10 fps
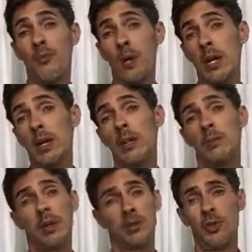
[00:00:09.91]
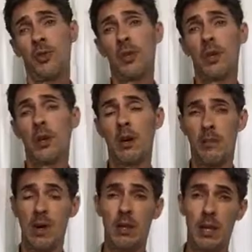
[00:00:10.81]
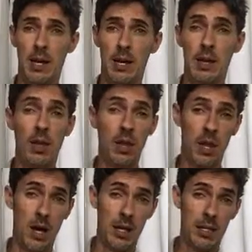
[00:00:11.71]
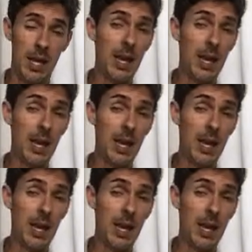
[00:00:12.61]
really been talking about light a lot,